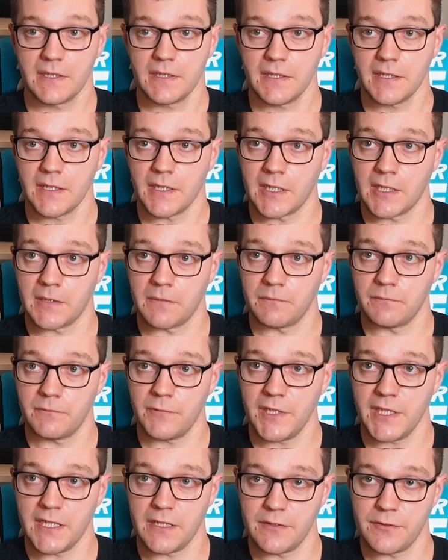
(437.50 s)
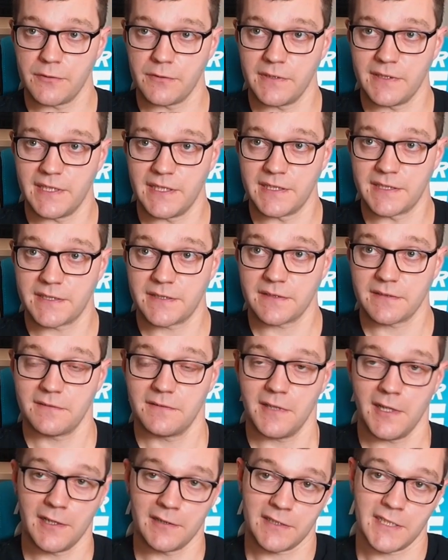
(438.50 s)
Really enjoyed this
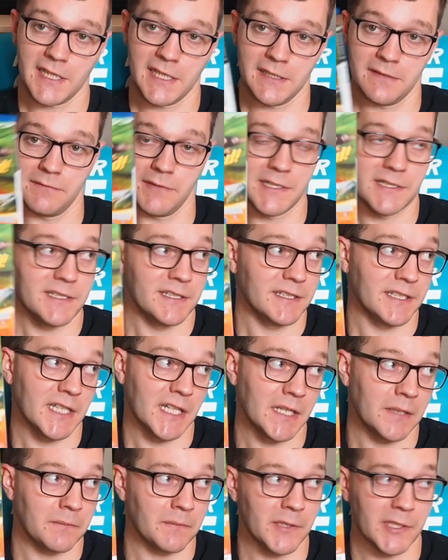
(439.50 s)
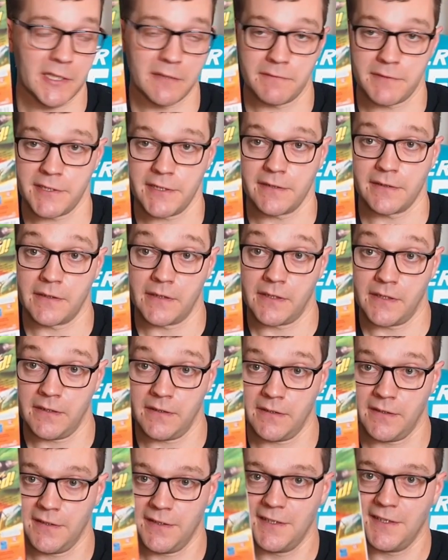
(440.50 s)
arcade racing game when I was younger.
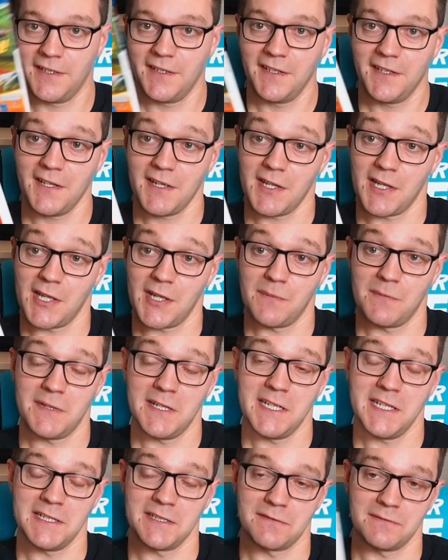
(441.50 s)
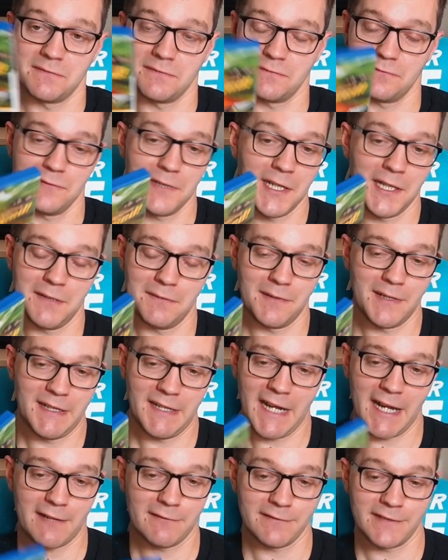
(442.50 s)
It is
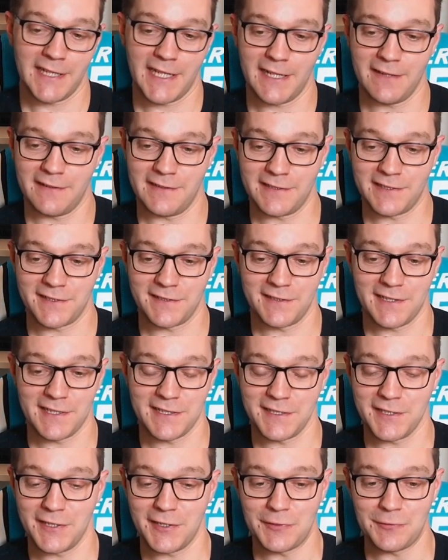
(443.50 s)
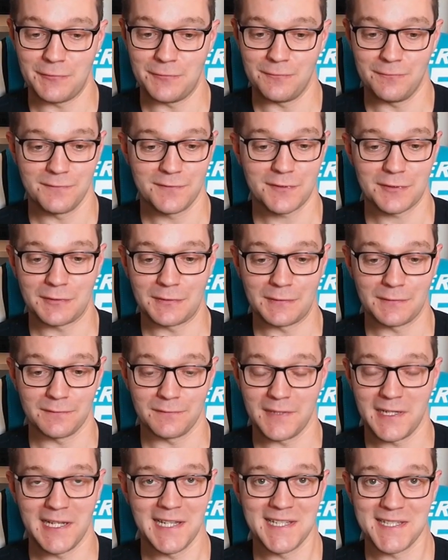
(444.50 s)
really out there. There's no sort of
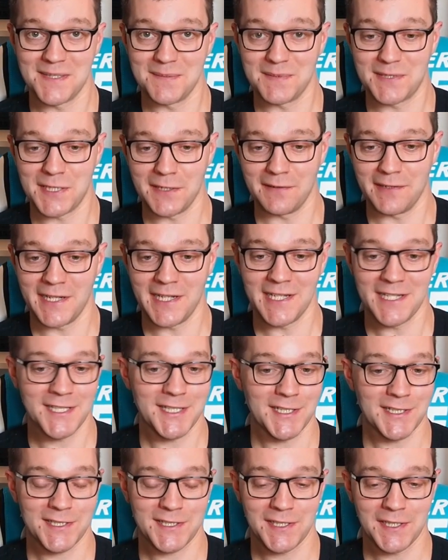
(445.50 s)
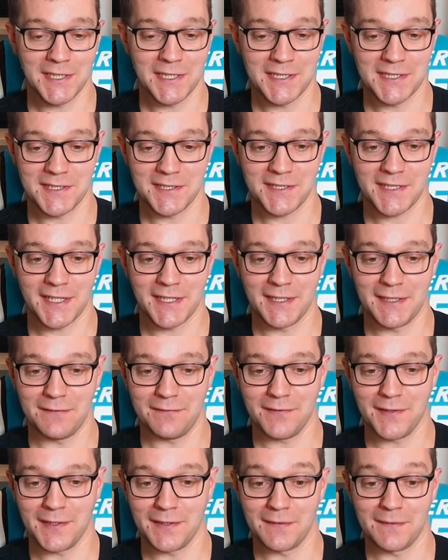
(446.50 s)
realism to it. It's just an insanely
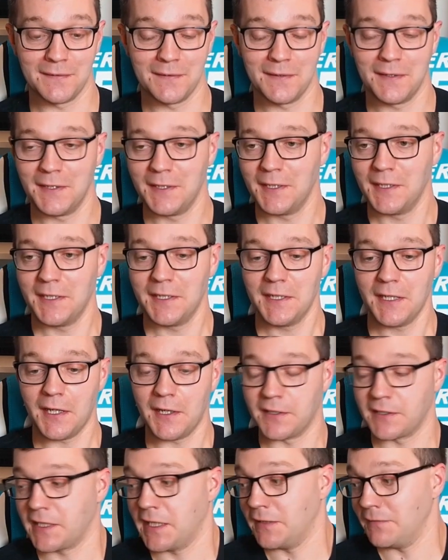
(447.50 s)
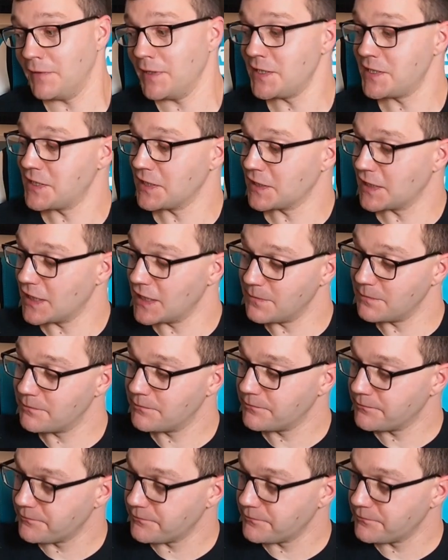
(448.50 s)
fun arcade racing game,